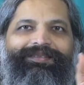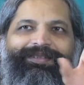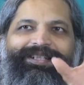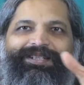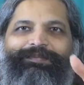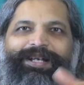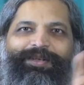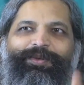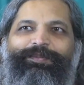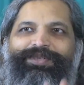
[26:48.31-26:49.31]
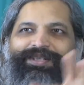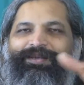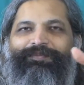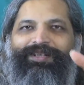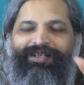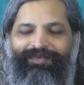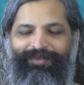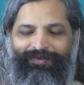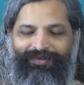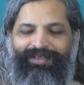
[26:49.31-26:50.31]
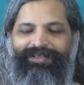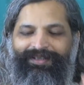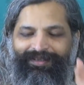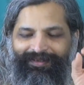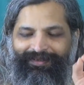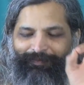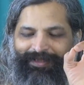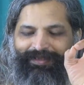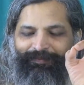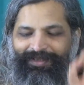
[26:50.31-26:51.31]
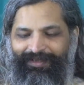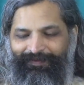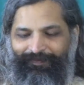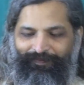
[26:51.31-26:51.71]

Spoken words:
whether it's microbe, germ, whatever you say, but something.